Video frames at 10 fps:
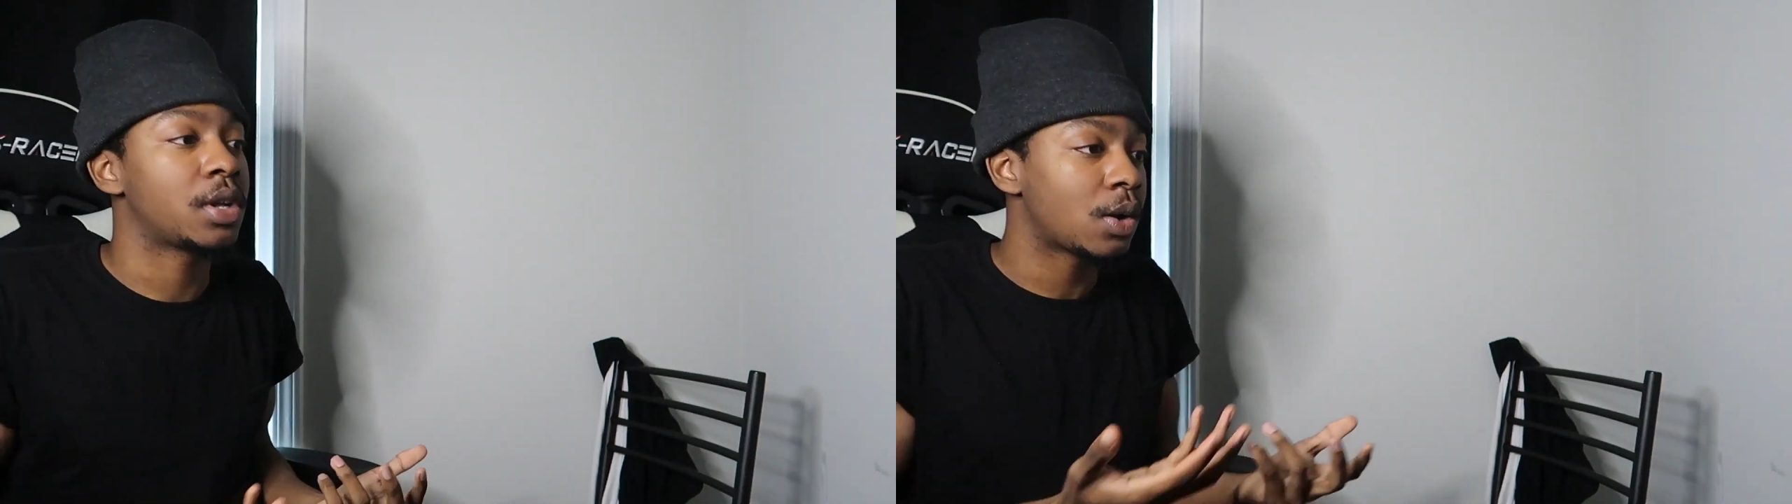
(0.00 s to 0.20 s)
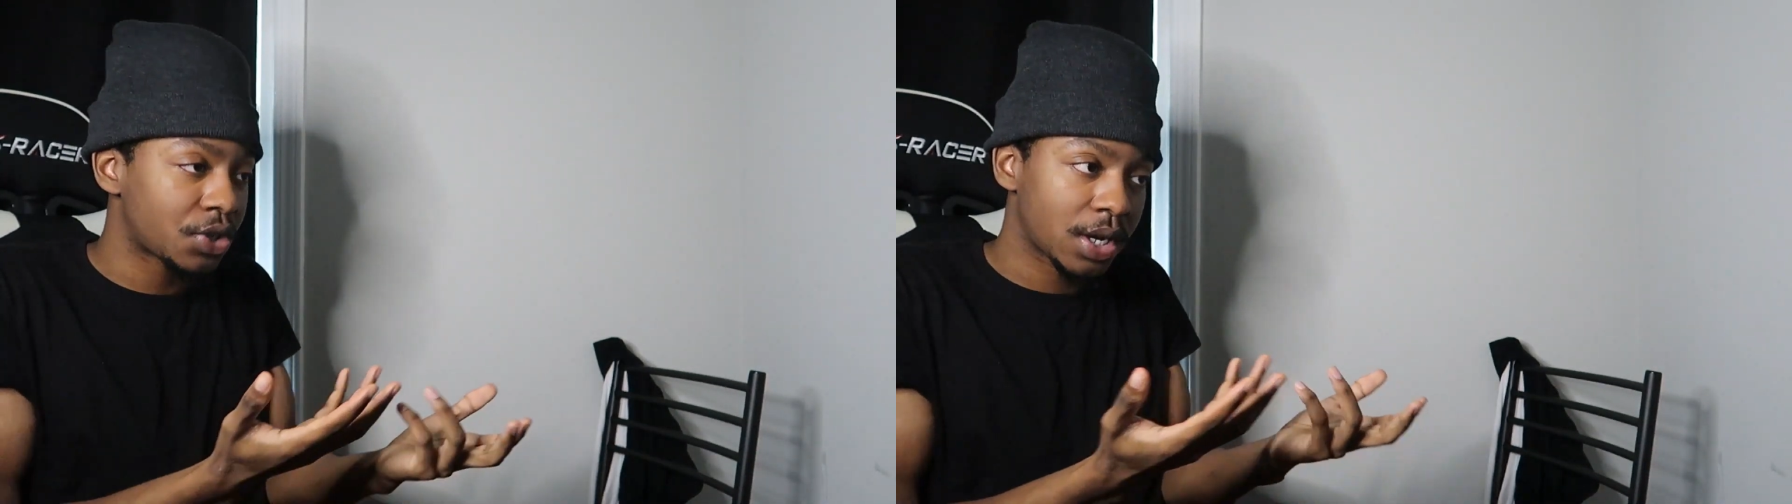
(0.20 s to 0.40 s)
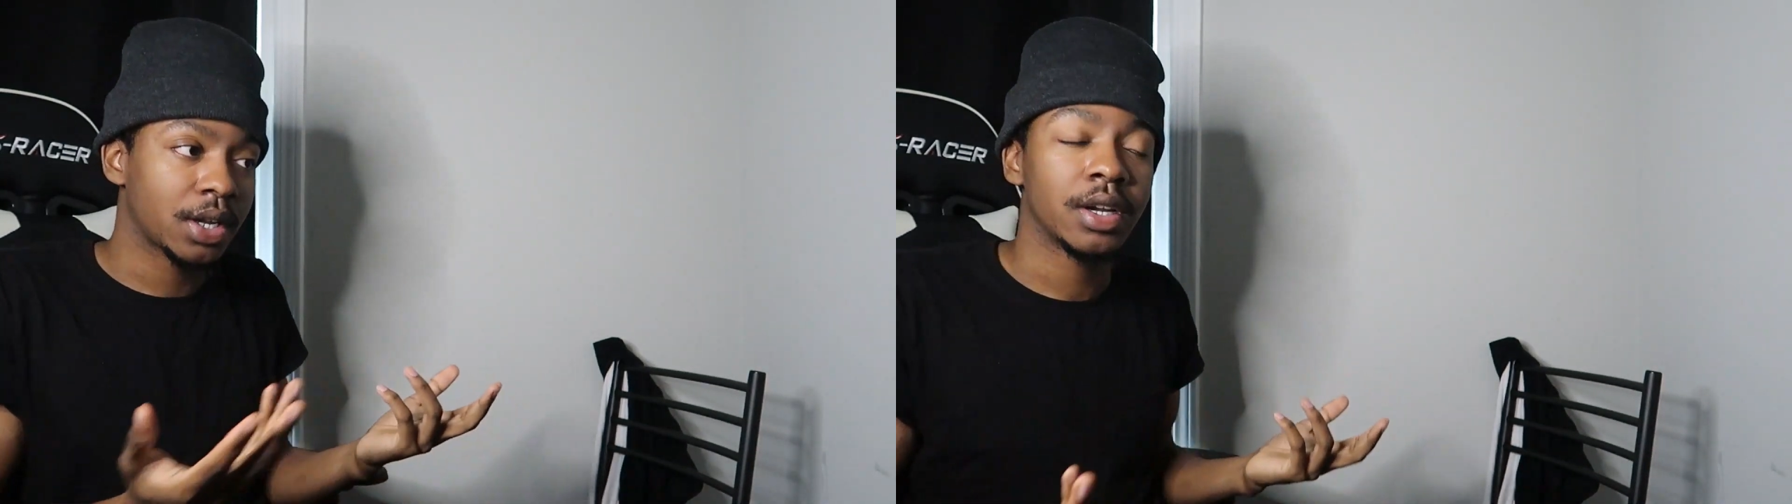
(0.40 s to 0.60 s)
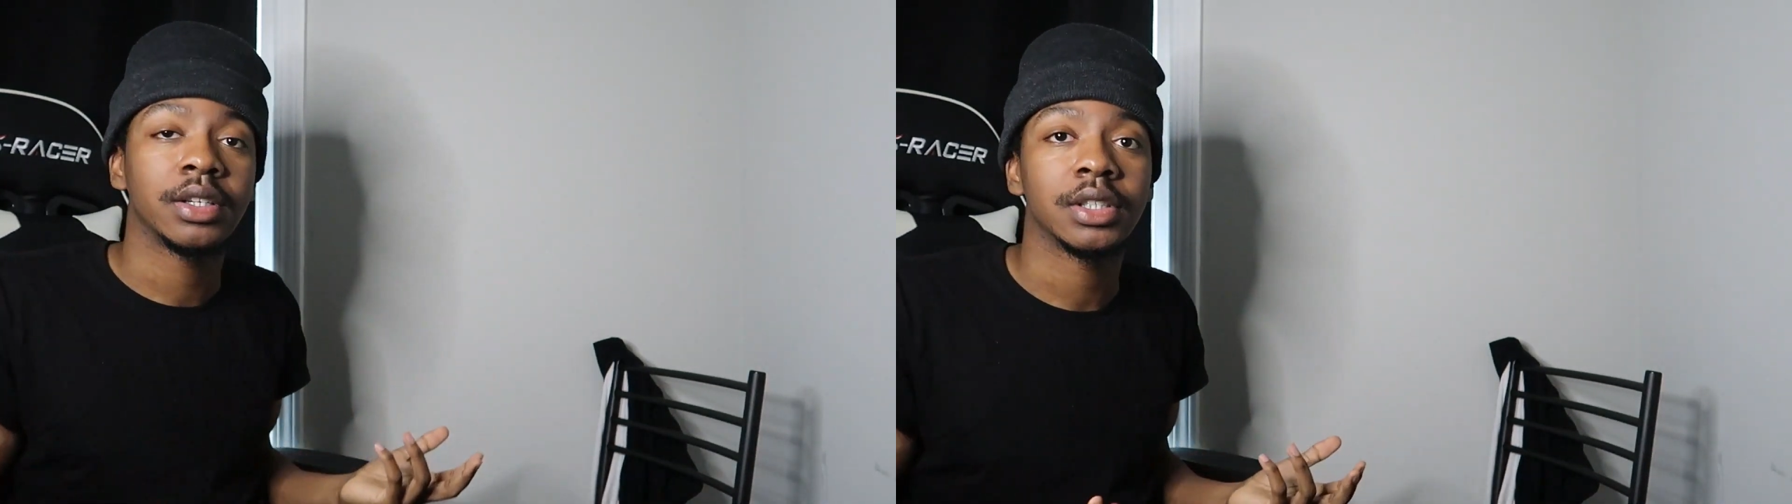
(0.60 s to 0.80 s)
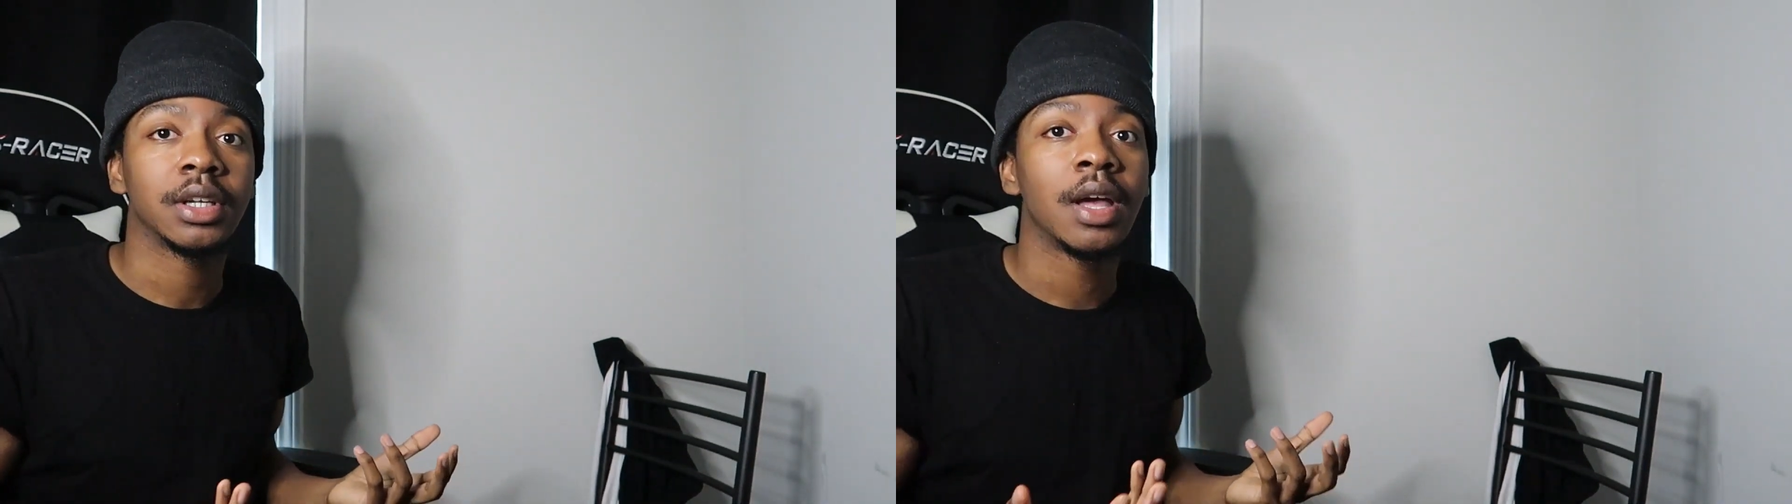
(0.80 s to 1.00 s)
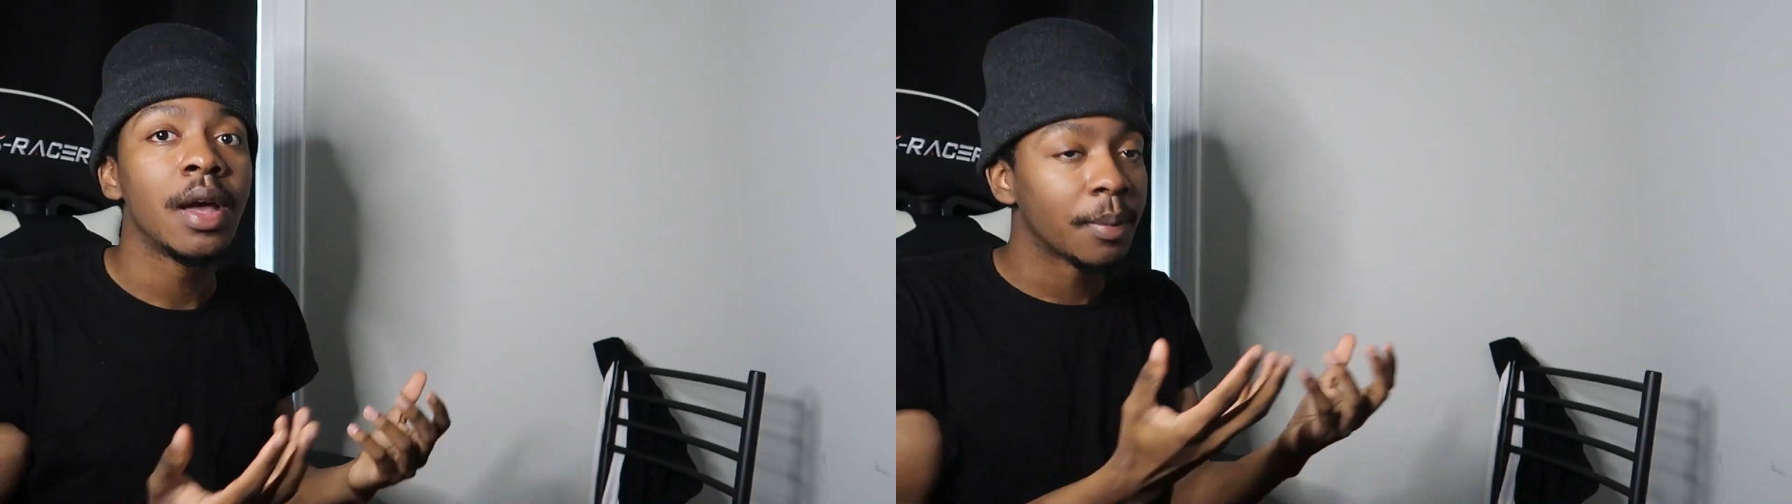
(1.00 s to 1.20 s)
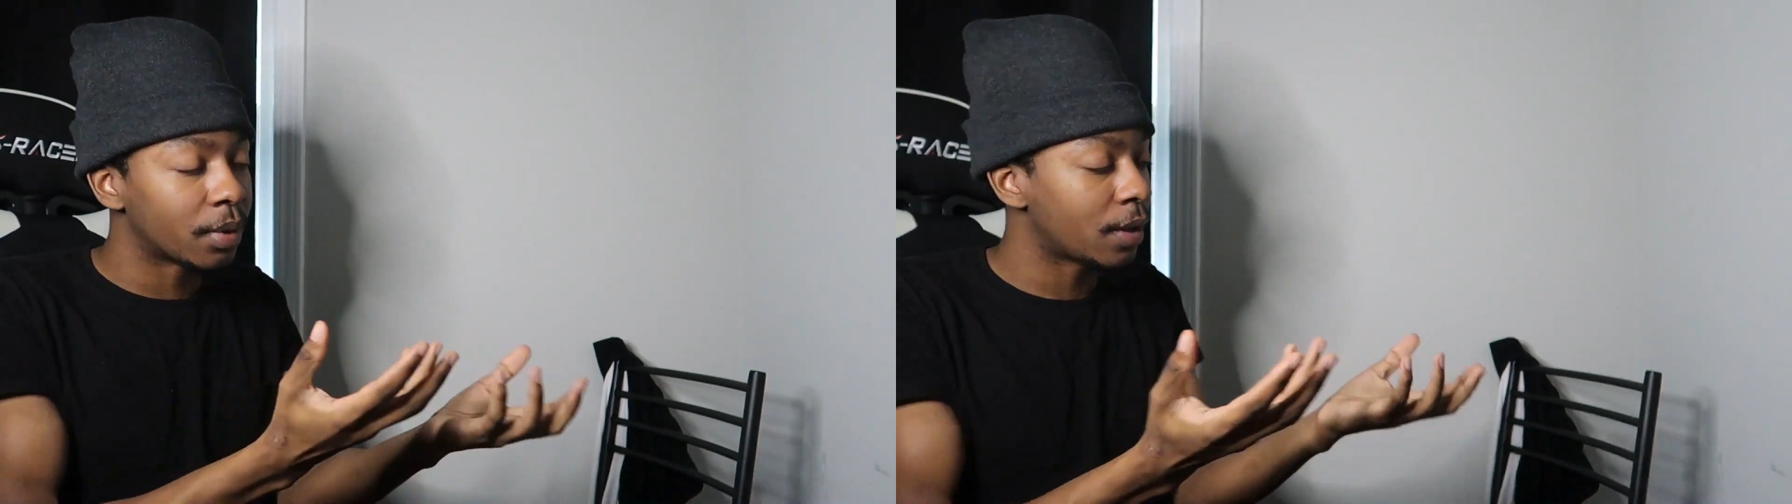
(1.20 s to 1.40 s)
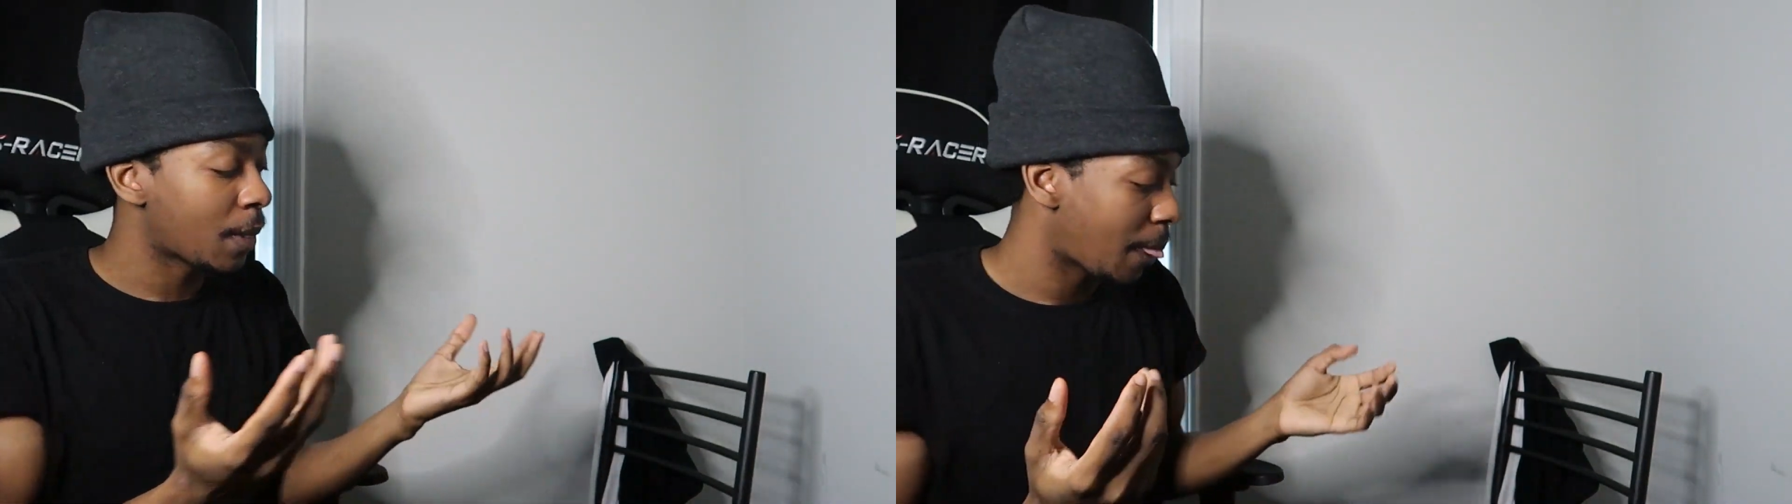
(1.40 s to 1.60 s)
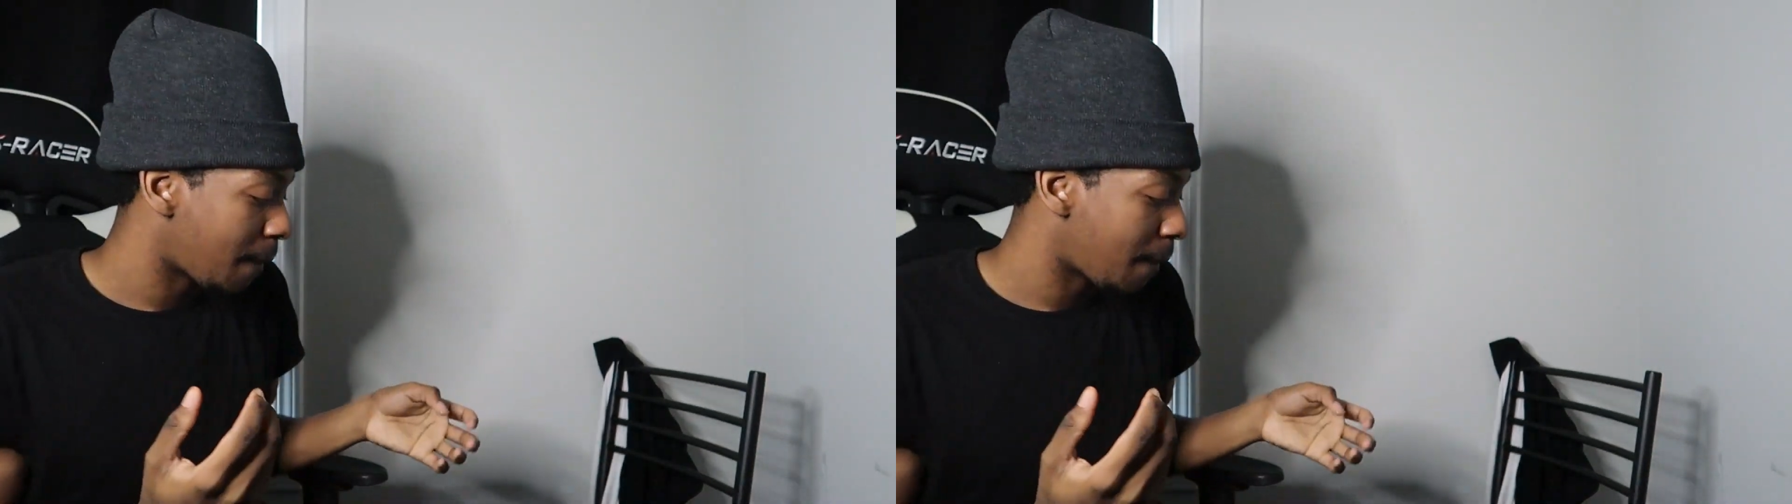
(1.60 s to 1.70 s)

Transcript: but y'all trying to hear this shit. But